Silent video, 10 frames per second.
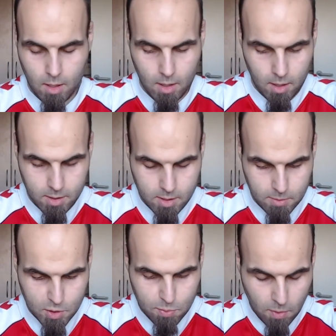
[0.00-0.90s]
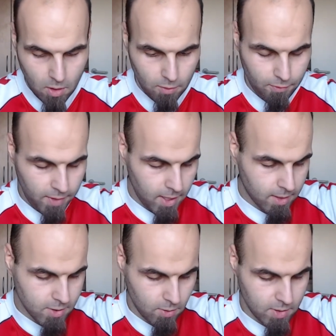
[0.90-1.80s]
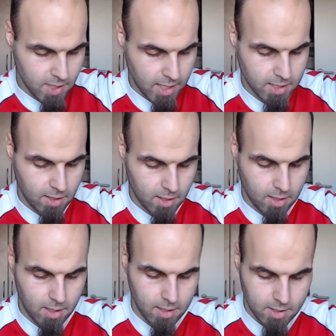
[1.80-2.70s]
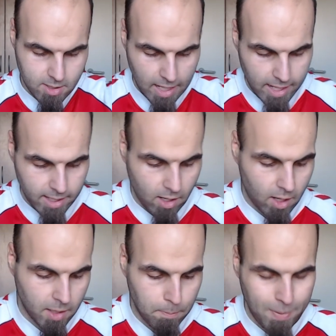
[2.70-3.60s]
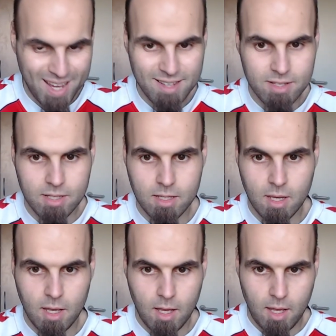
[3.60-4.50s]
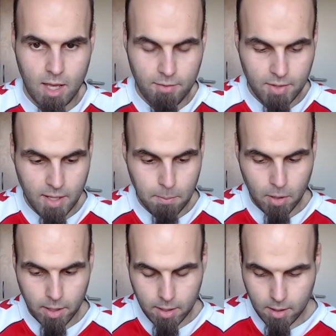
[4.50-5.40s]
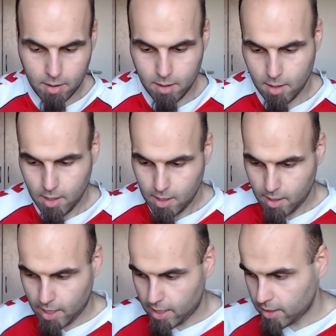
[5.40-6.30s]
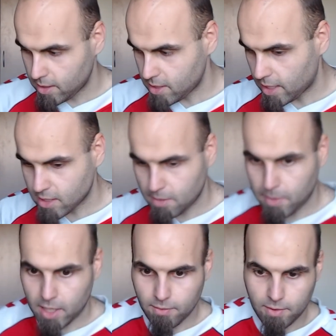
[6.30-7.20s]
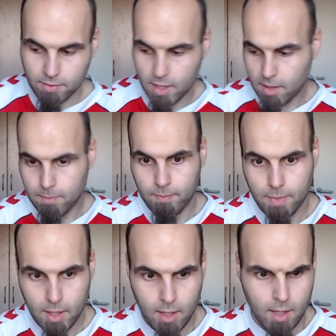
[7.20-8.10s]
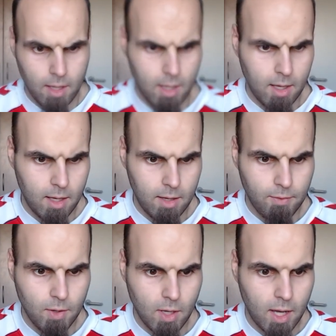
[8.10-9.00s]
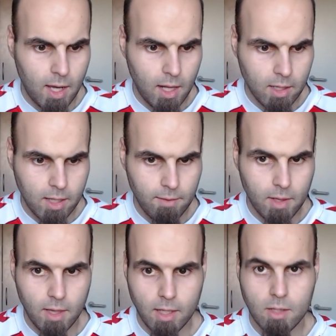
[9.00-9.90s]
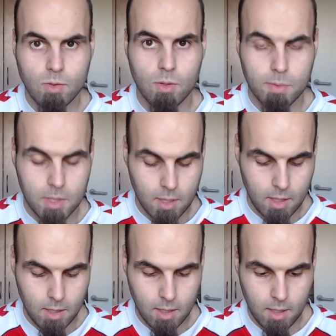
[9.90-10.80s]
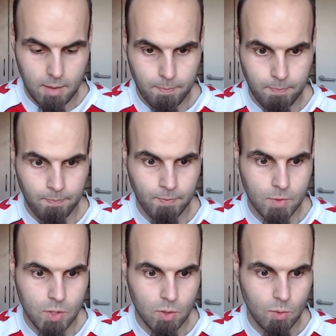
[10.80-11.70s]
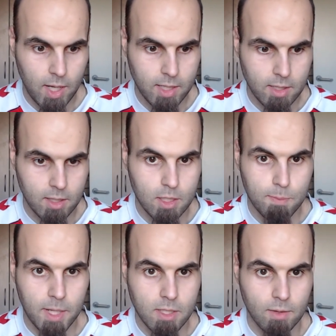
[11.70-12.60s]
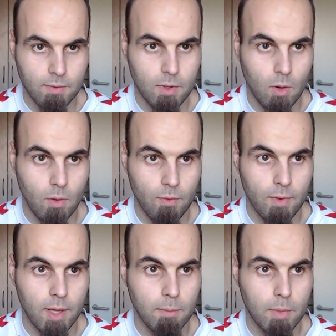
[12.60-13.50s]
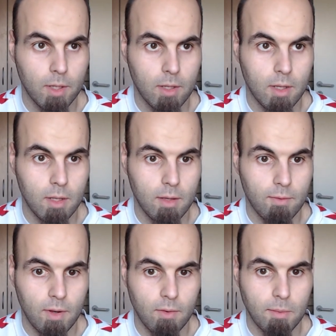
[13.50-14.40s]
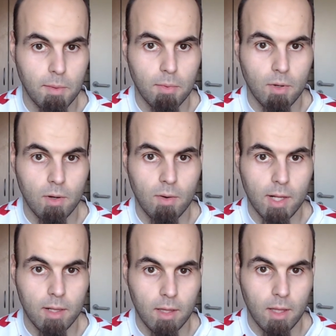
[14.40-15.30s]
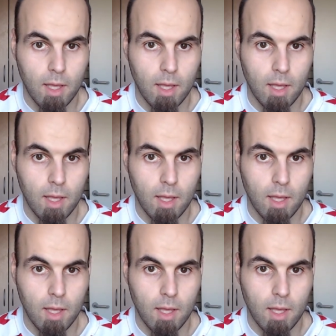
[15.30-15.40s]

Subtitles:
small feet, so it's actually not standing on a base FDM plate, and it's actually made of FDM. I'll give a link description in to actually the specs of the whole thing, but if I remember correctly,